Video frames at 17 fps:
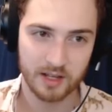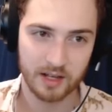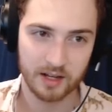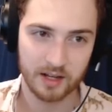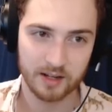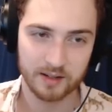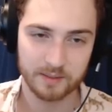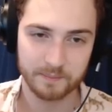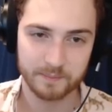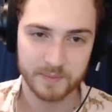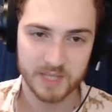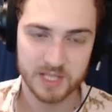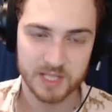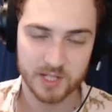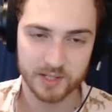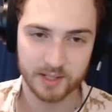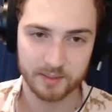
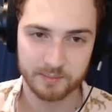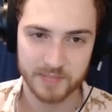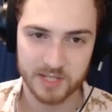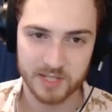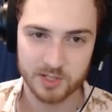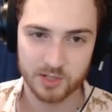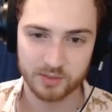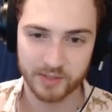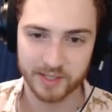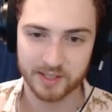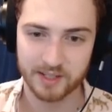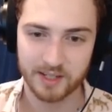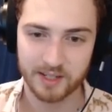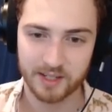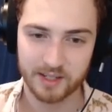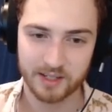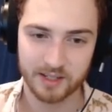So yeah, that's sort of like
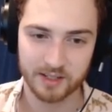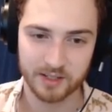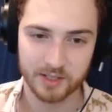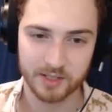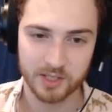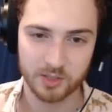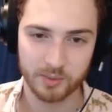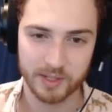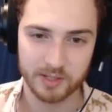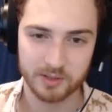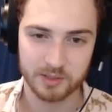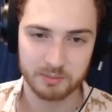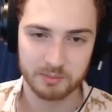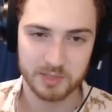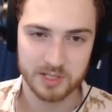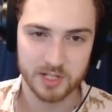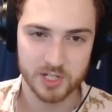a cute way you
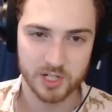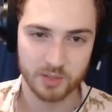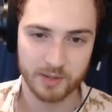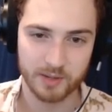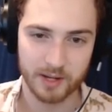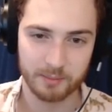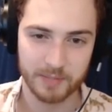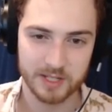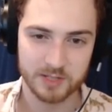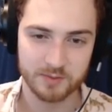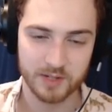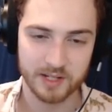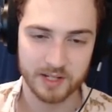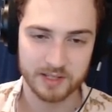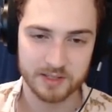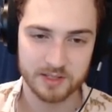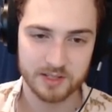can position around Best
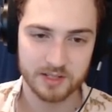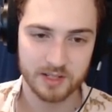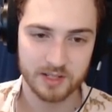Friends.